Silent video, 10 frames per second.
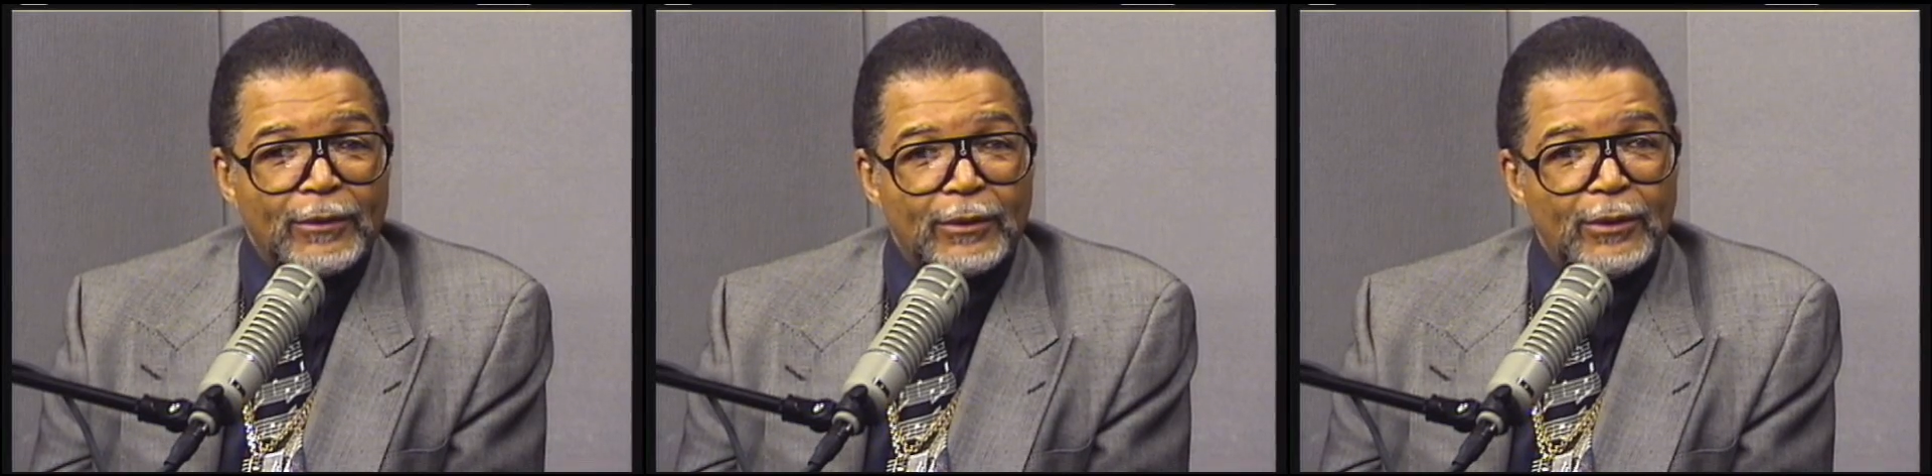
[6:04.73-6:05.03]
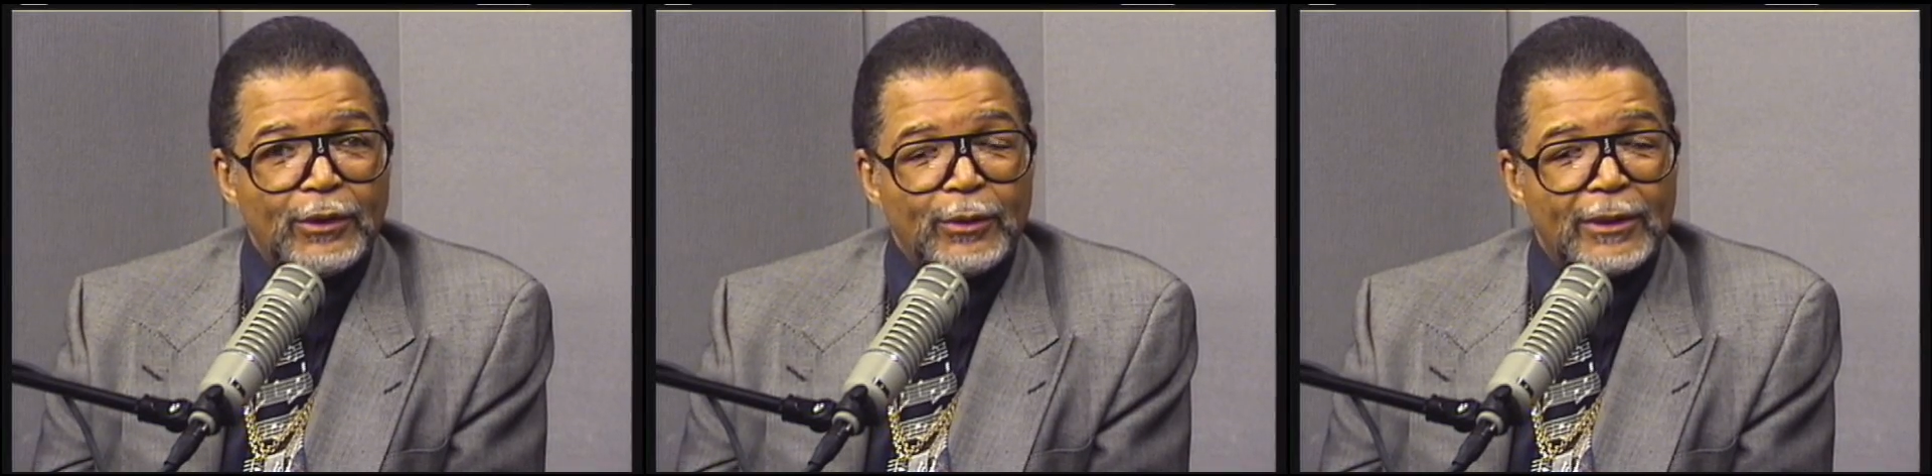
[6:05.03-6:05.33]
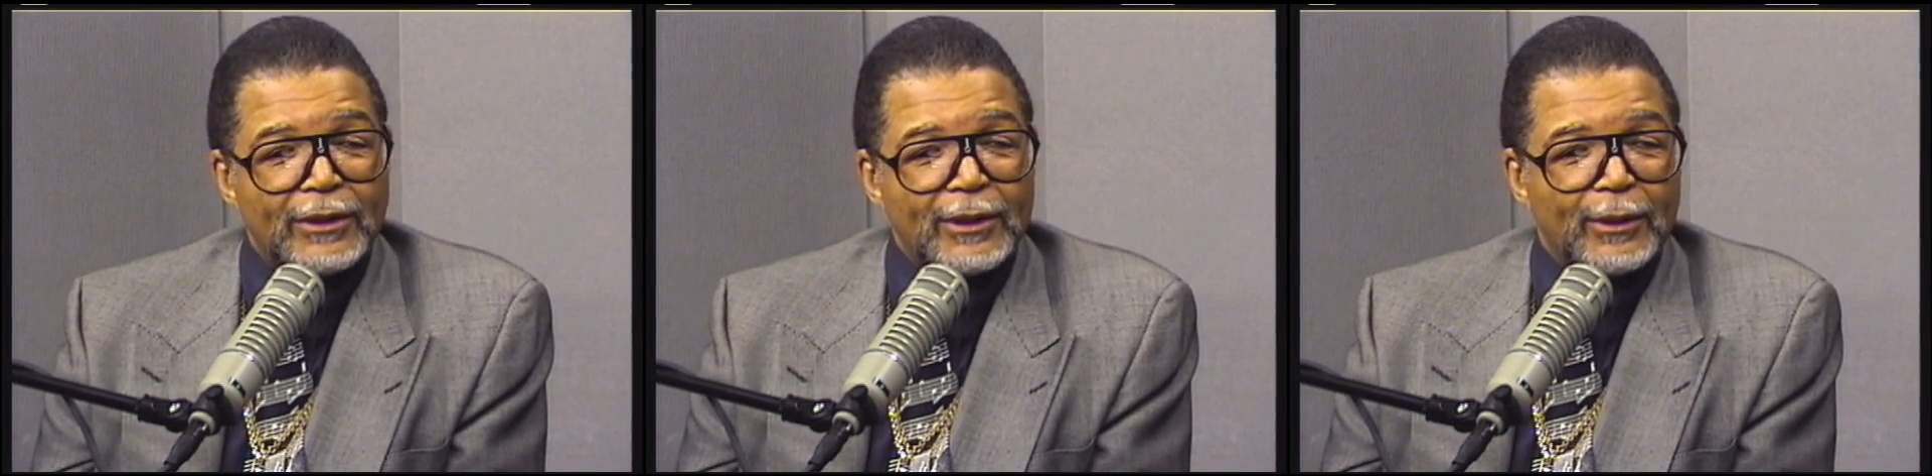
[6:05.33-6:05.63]
as soon as you
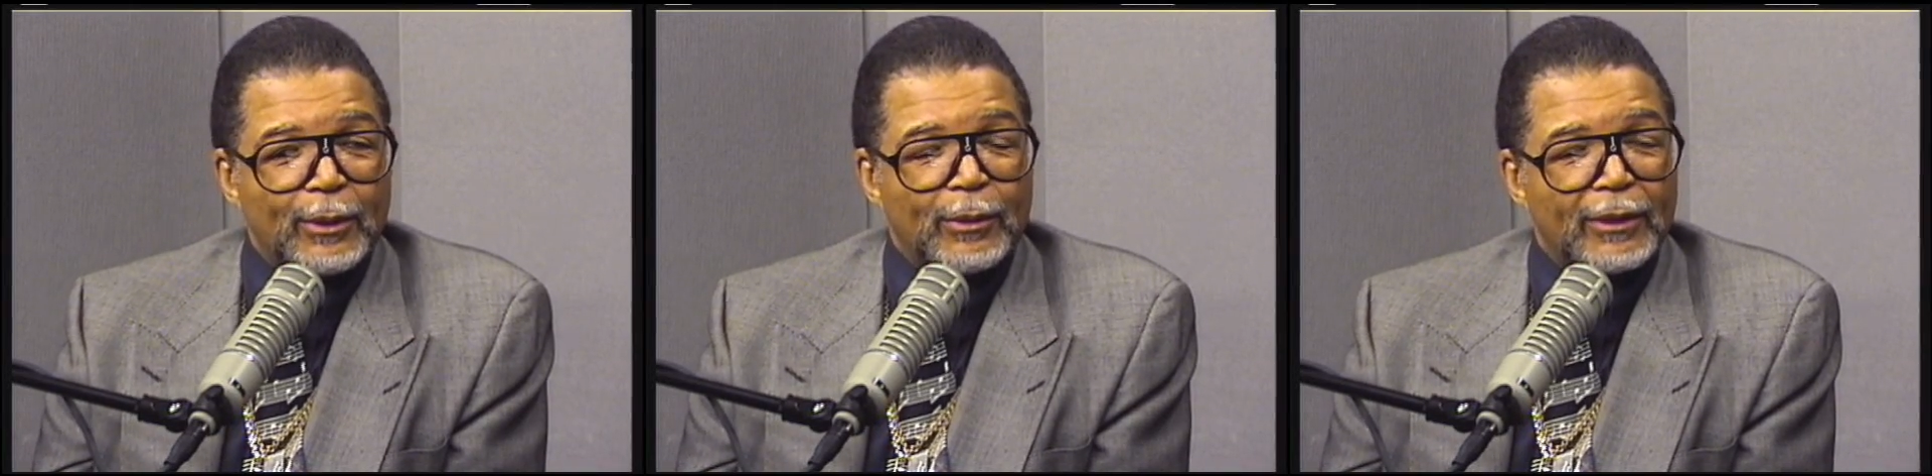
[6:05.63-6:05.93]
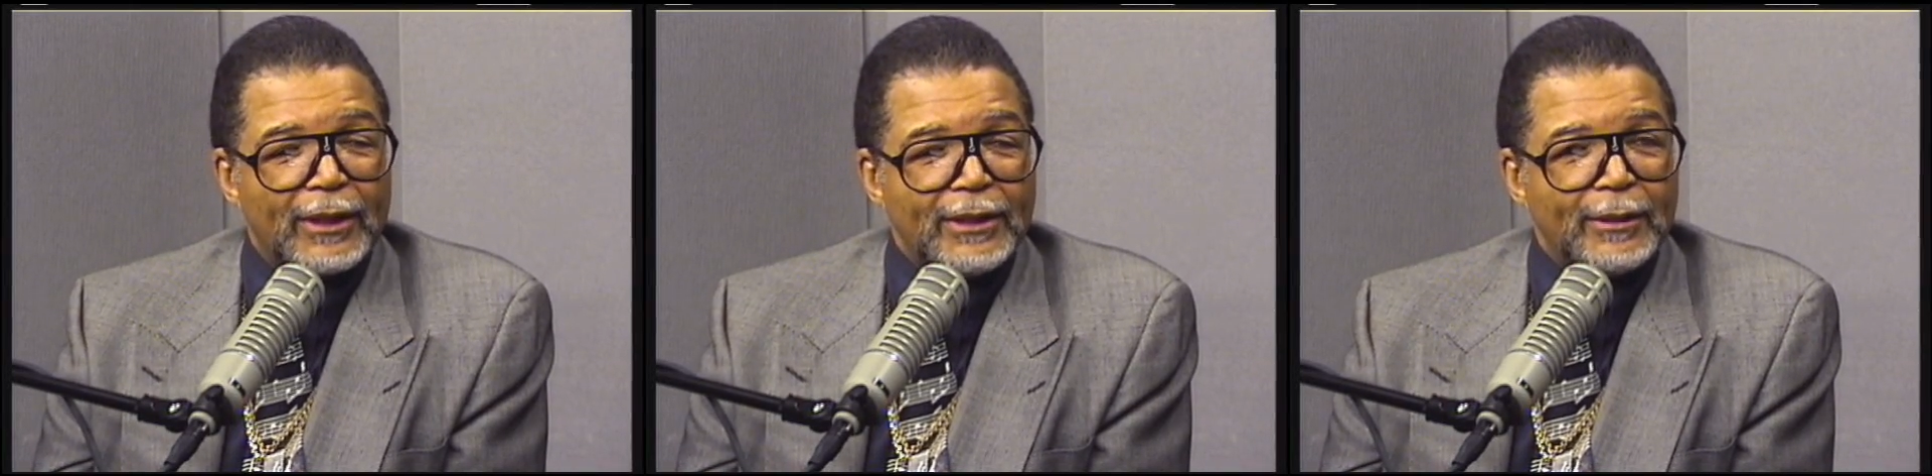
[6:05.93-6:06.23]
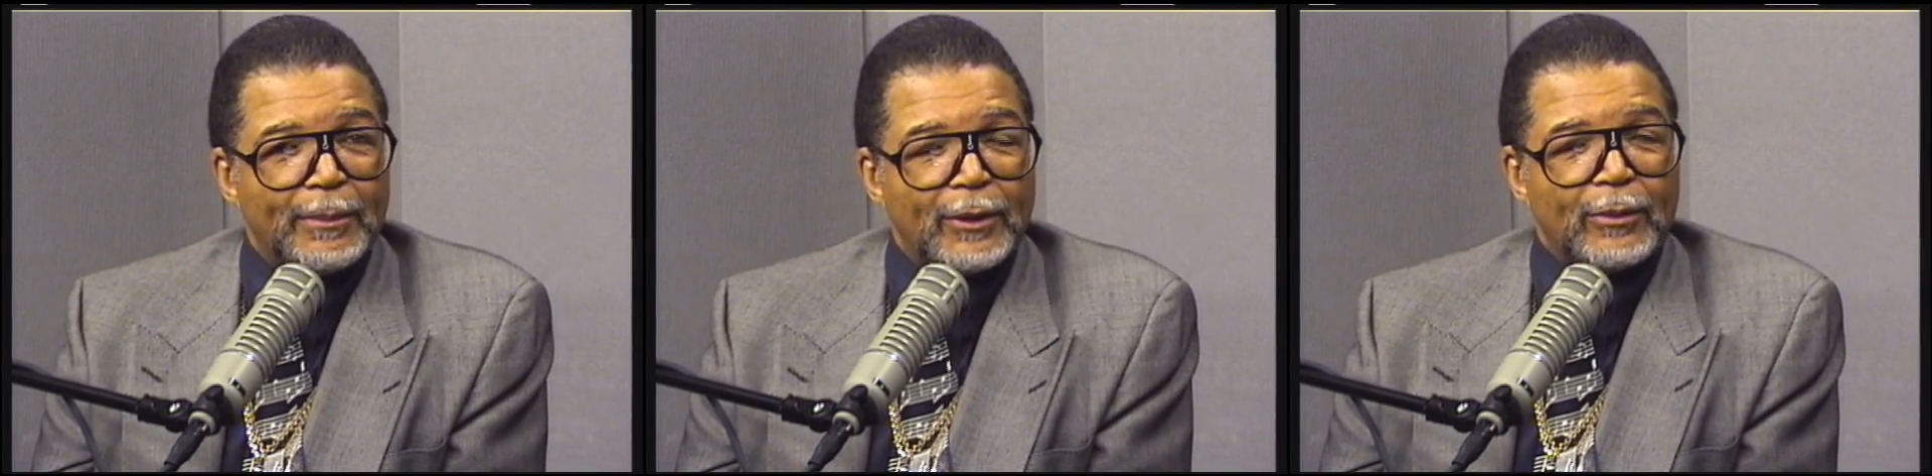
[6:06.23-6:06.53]
can see the
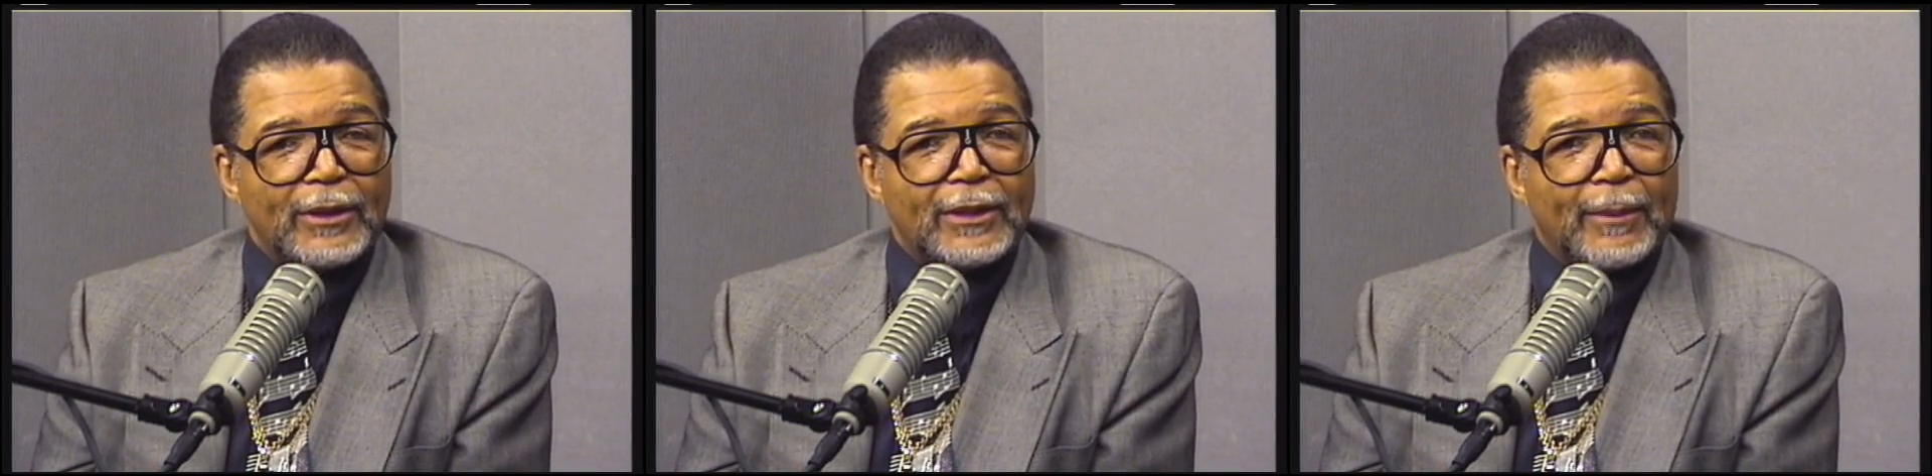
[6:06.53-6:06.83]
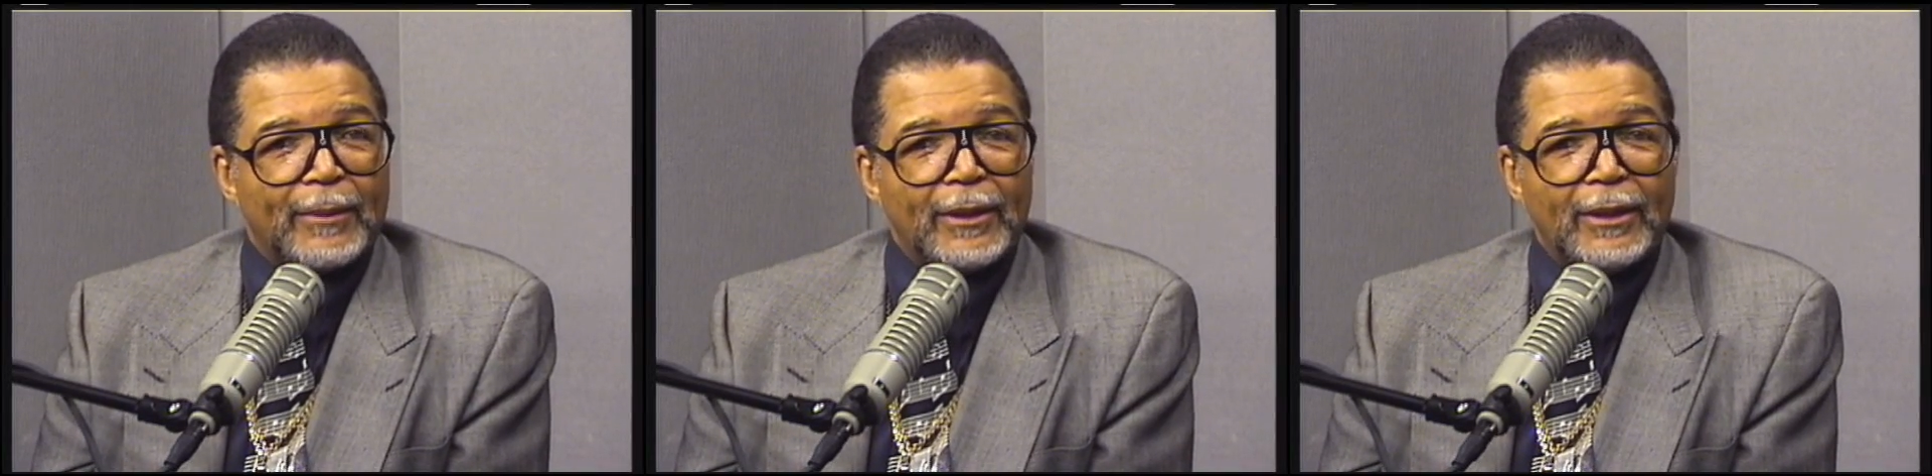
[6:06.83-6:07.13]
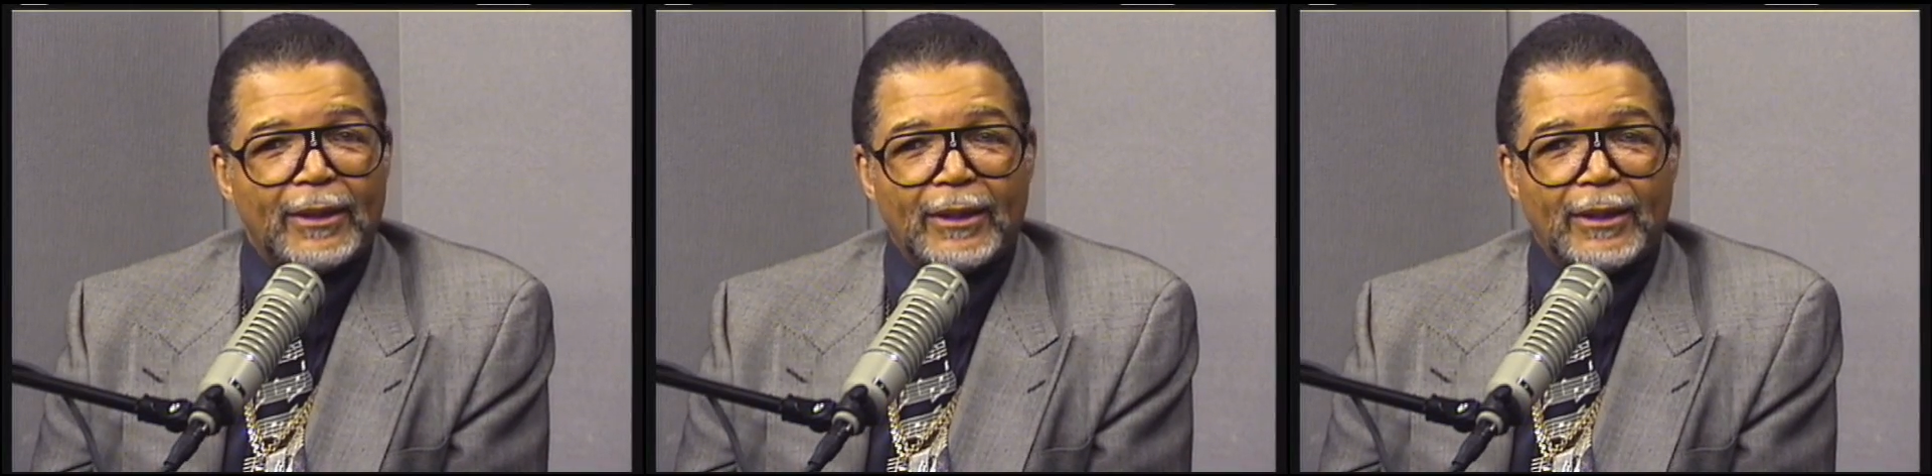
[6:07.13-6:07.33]
correlation between something,